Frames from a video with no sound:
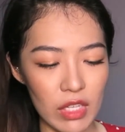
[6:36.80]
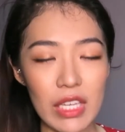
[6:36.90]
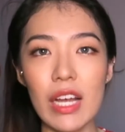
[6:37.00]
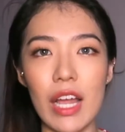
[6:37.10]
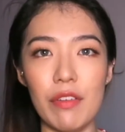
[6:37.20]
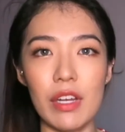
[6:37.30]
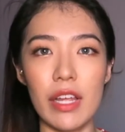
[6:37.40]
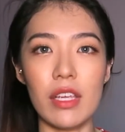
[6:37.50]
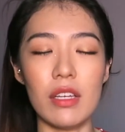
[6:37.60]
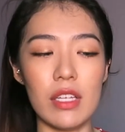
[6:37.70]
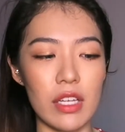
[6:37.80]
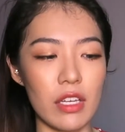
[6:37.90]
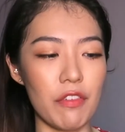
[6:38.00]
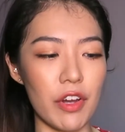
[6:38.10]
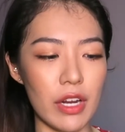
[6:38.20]
yeah, I really like it. It's like
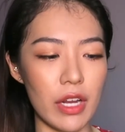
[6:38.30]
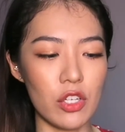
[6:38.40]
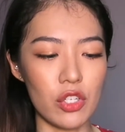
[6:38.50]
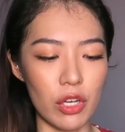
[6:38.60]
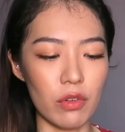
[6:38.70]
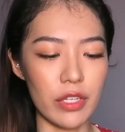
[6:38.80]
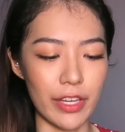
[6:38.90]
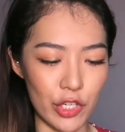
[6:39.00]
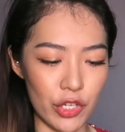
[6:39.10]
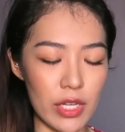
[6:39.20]
a very nice gel texture.